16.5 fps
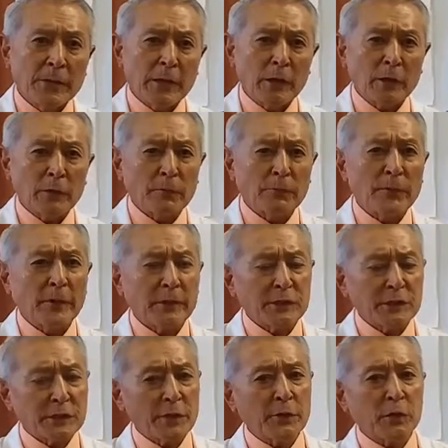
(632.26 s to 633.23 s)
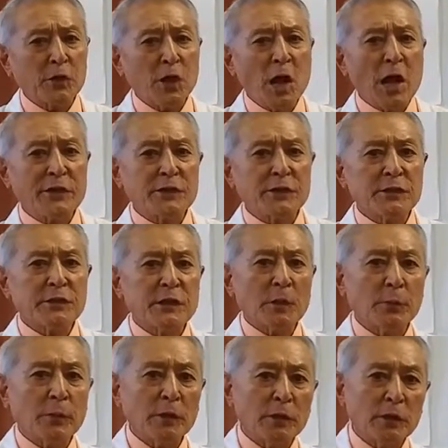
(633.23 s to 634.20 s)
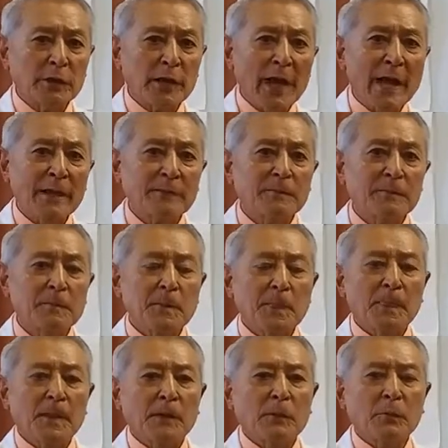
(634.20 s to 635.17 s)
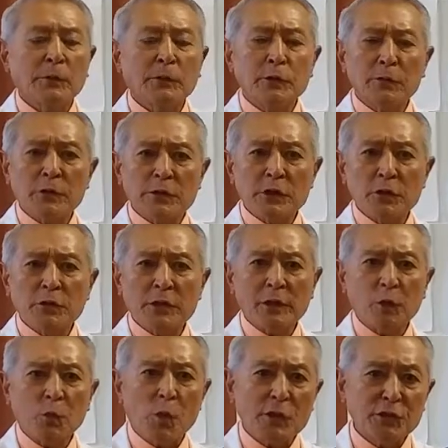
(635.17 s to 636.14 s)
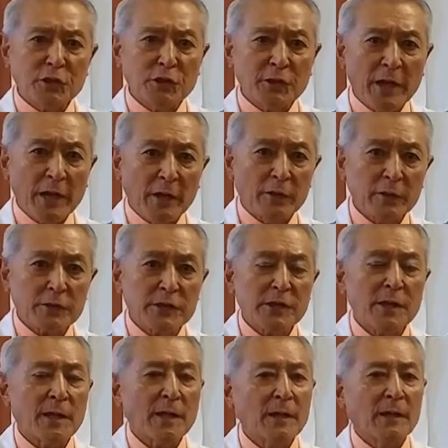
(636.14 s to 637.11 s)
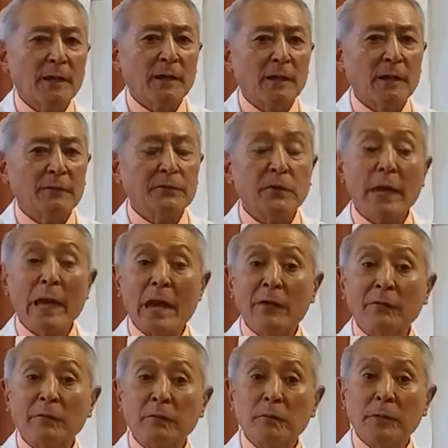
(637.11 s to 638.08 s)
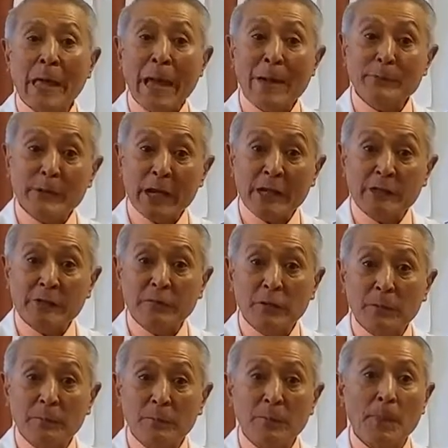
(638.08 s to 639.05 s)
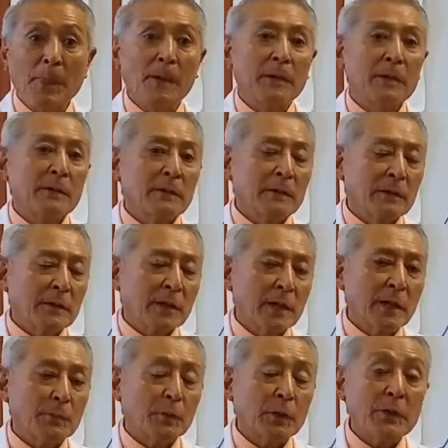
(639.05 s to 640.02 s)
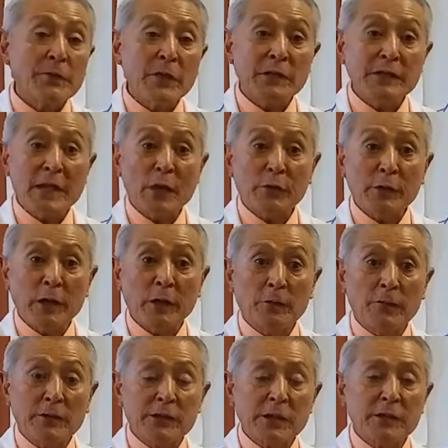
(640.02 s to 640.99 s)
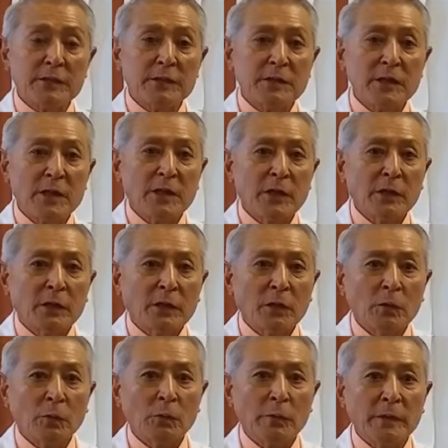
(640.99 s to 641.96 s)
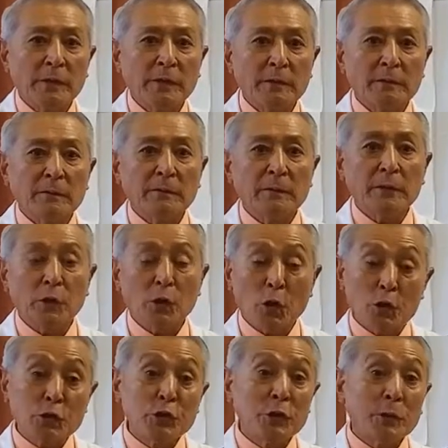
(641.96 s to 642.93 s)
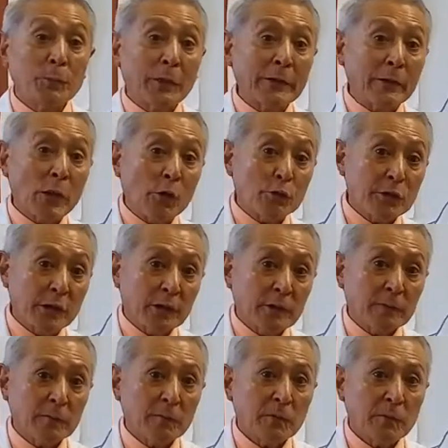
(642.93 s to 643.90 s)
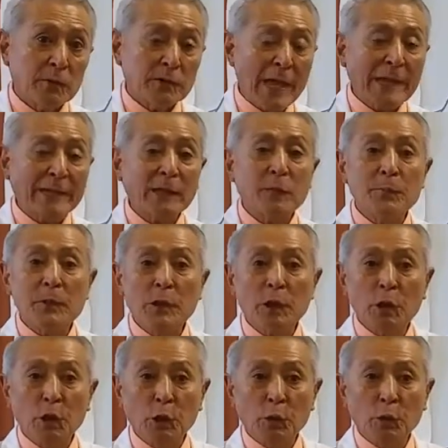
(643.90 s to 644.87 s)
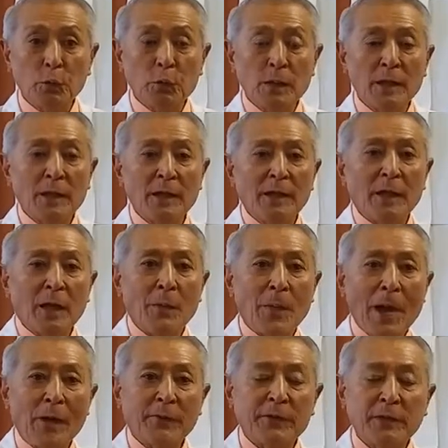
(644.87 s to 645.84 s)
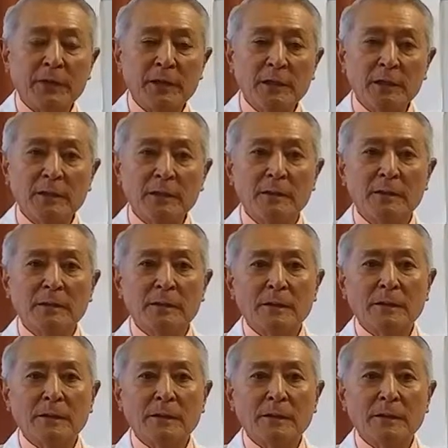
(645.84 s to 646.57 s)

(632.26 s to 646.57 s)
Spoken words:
There are various other causes that we look at. We do this using questionnaires. If you have lab tests from previous healthcare visits, we encourage you to bring those in because that can be a clue about the